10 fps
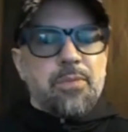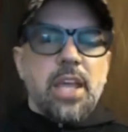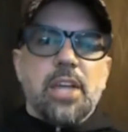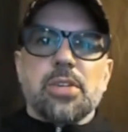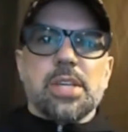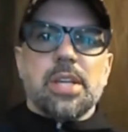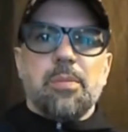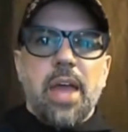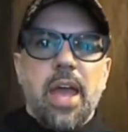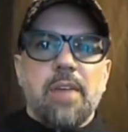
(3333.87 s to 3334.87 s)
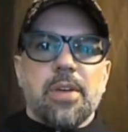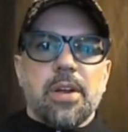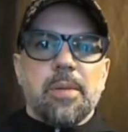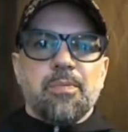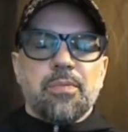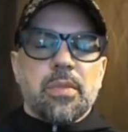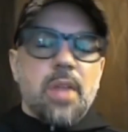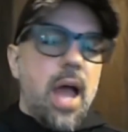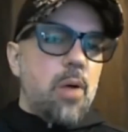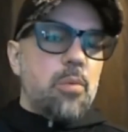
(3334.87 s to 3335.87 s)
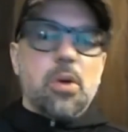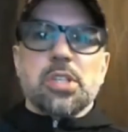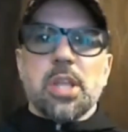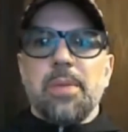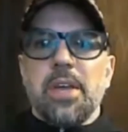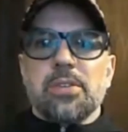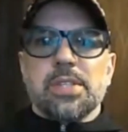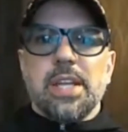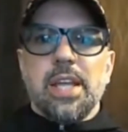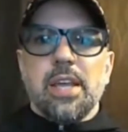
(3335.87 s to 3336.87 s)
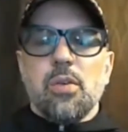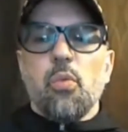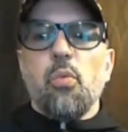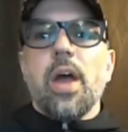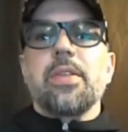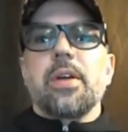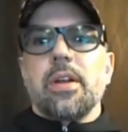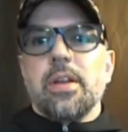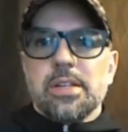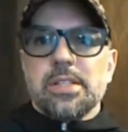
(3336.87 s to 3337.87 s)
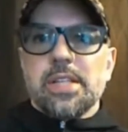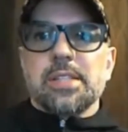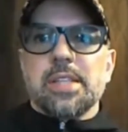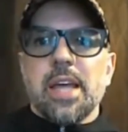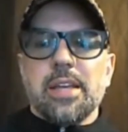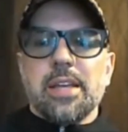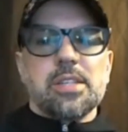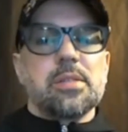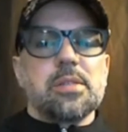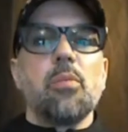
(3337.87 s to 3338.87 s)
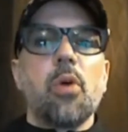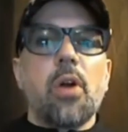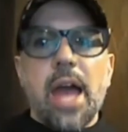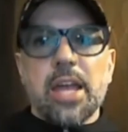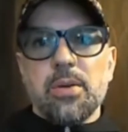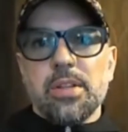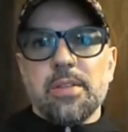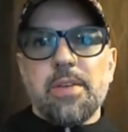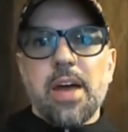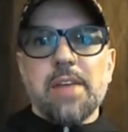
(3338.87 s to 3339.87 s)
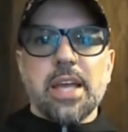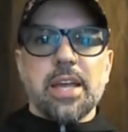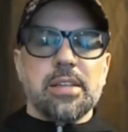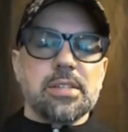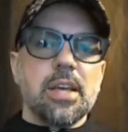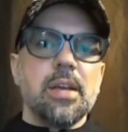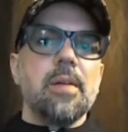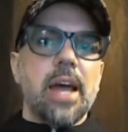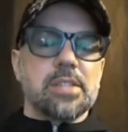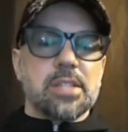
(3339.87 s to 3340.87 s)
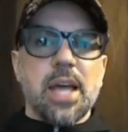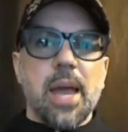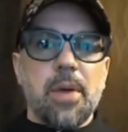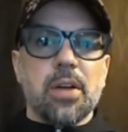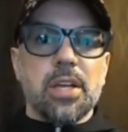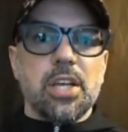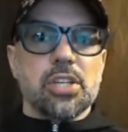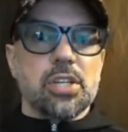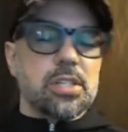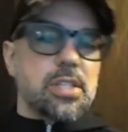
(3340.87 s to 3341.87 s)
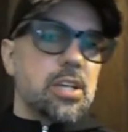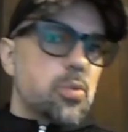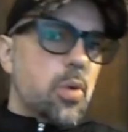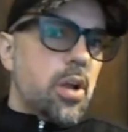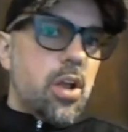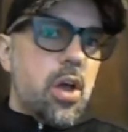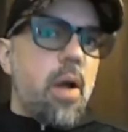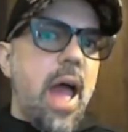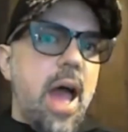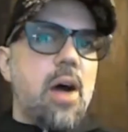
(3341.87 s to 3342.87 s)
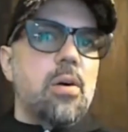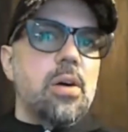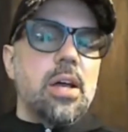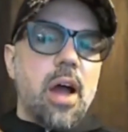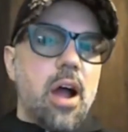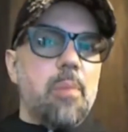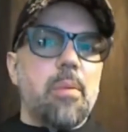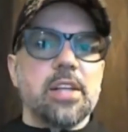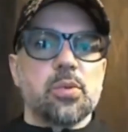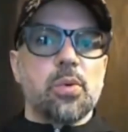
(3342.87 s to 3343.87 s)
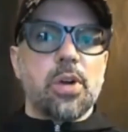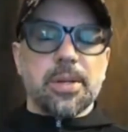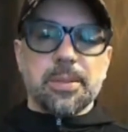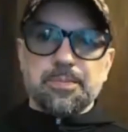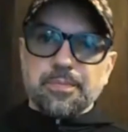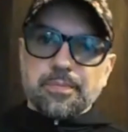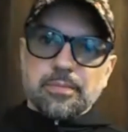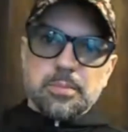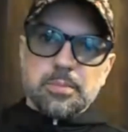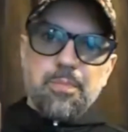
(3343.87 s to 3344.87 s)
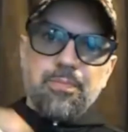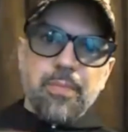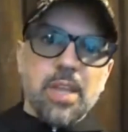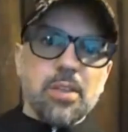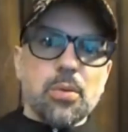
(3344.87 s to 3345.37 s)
interested in behavior, I would mostly be interested in whether 10 seconds is more accurate than 5 seconds as a timeout condition, because I just want to know how our minds work. In the